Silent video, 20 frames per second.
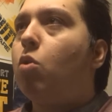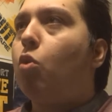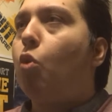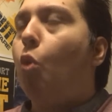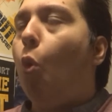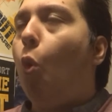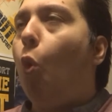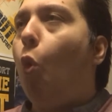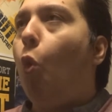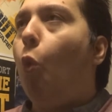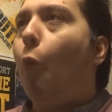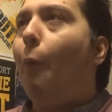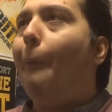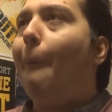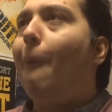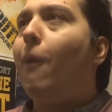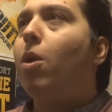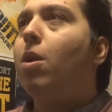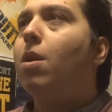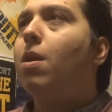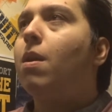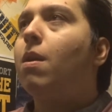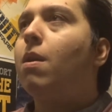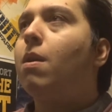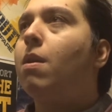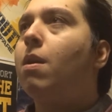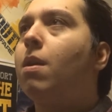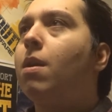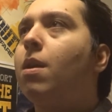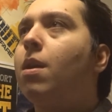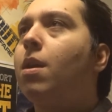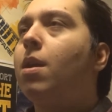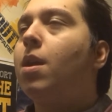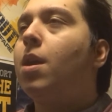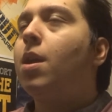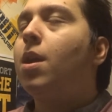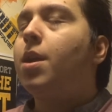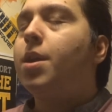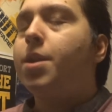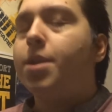Ooh,
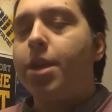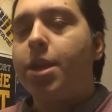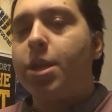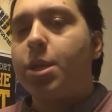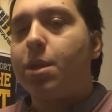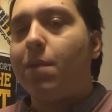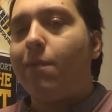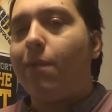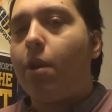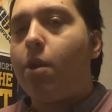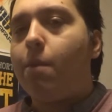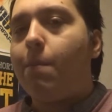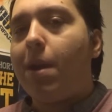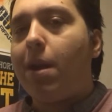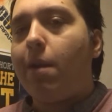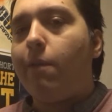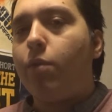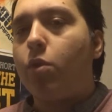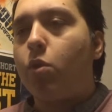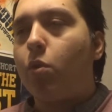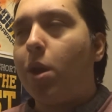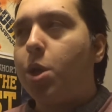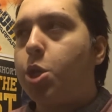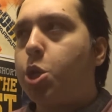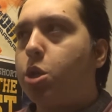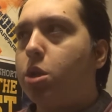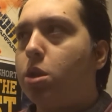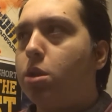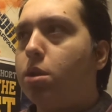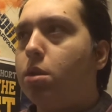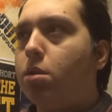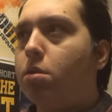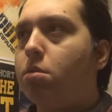this is a very powerful question.